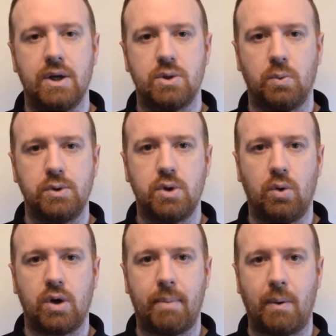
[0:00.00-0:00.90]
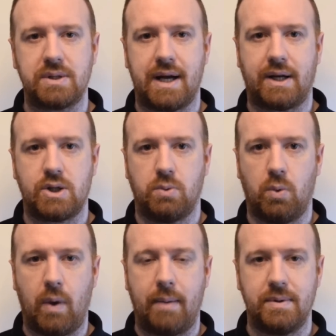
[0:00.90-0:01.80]
So we'll talk about
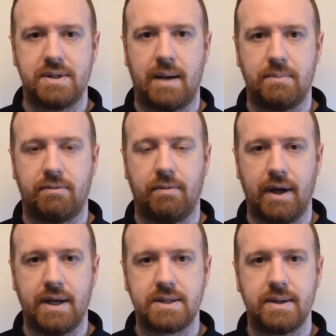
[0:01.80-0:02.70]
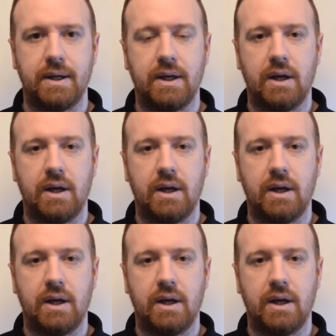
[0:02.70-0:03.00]
actual weapon types first.